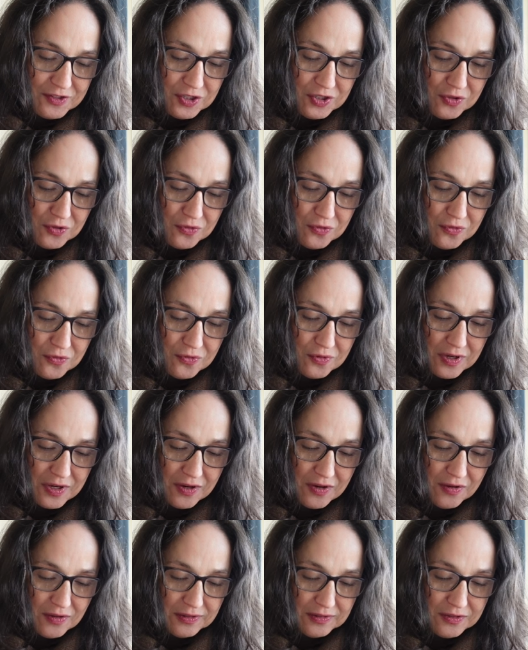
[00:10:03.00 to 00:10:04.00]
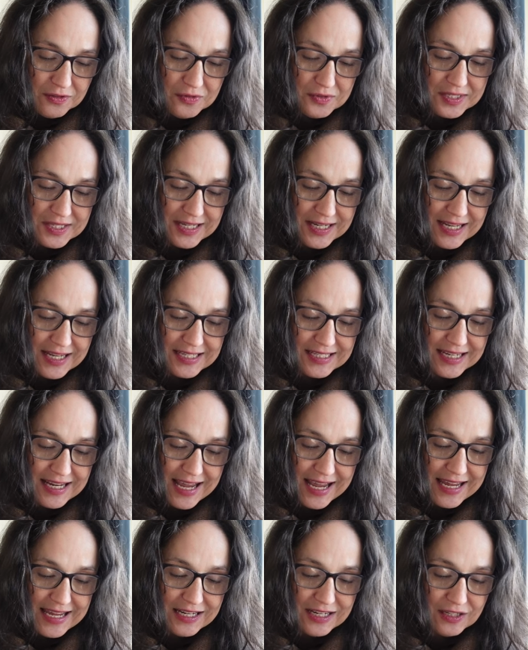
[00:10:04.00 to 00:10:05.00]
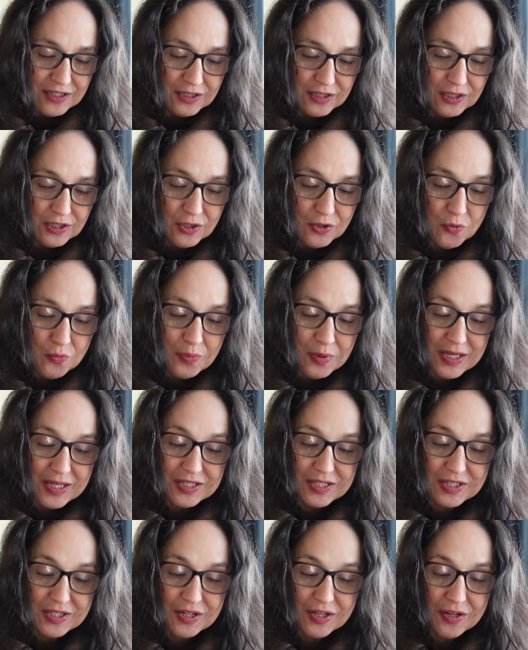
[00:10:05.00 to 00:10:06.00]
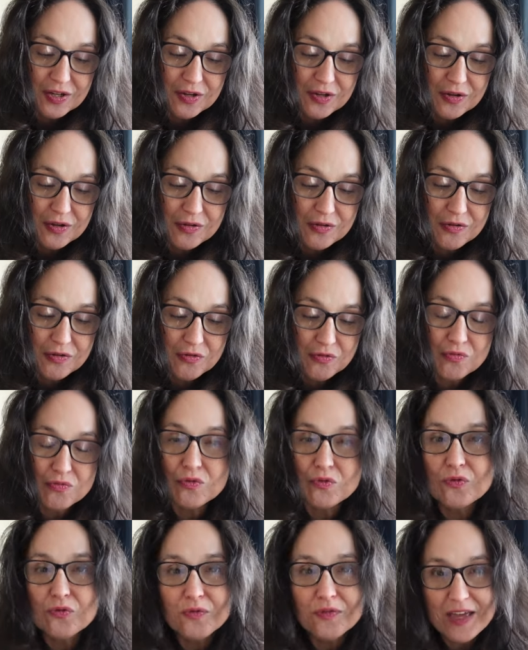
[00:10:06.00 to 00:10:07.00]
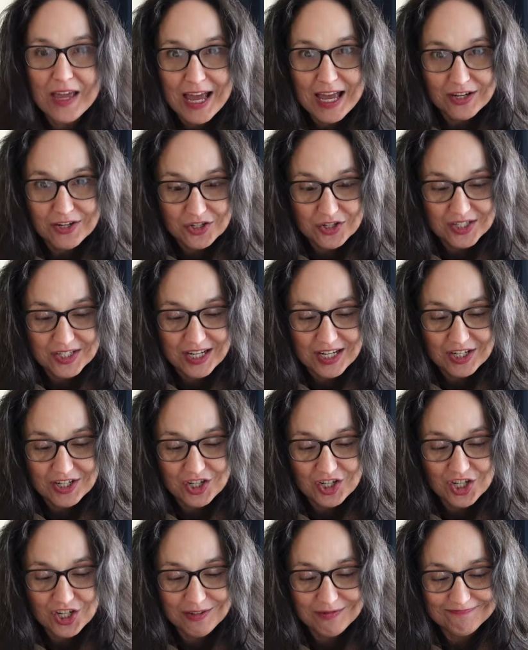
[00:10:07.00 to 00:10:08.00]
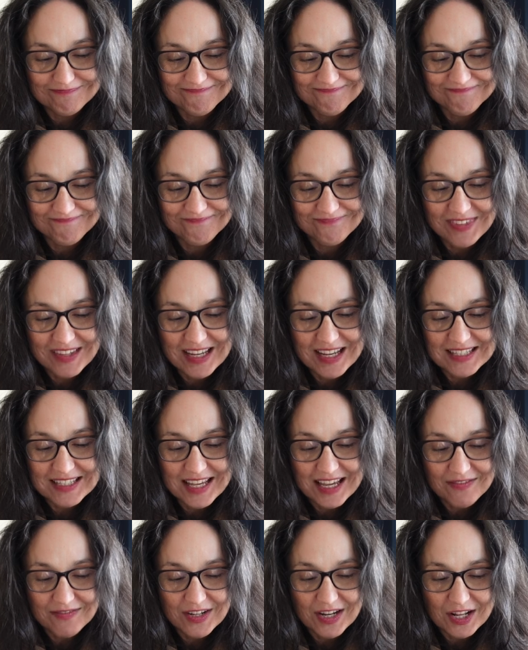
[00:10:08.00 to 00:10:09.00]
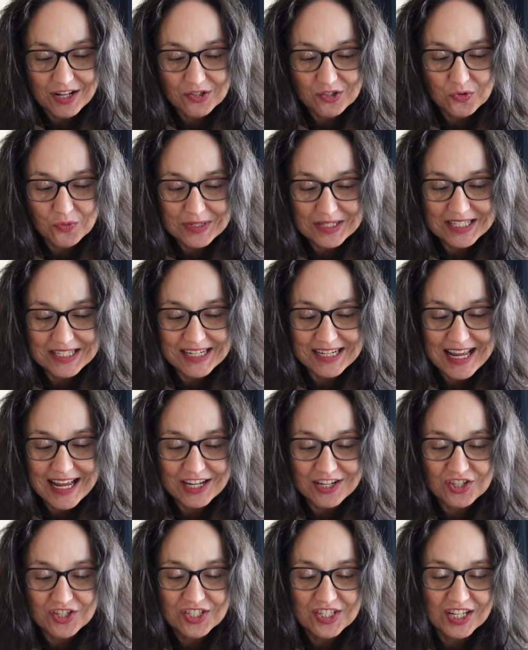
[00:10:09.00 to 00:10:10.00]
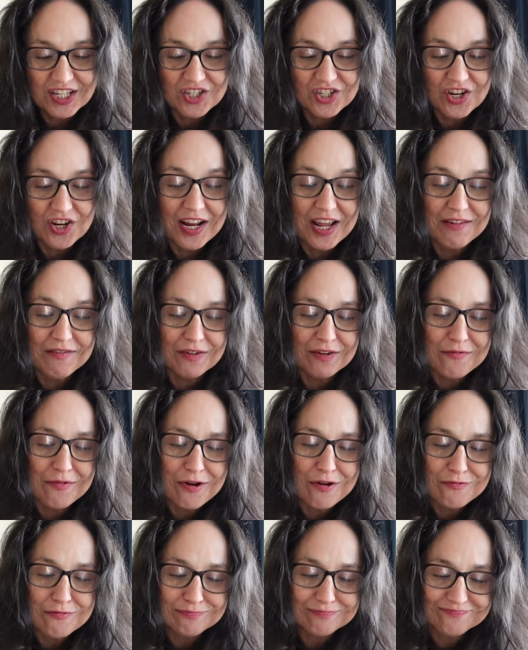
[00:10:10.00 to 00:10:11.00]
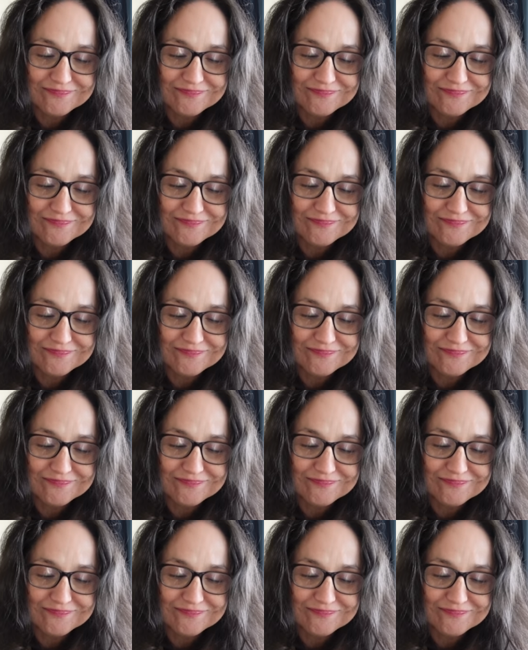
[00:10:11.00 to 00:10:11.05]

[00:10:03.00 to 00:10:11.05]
to loosen it and loop it through the edge stitch, because they've done a twisted edge stitch on every row.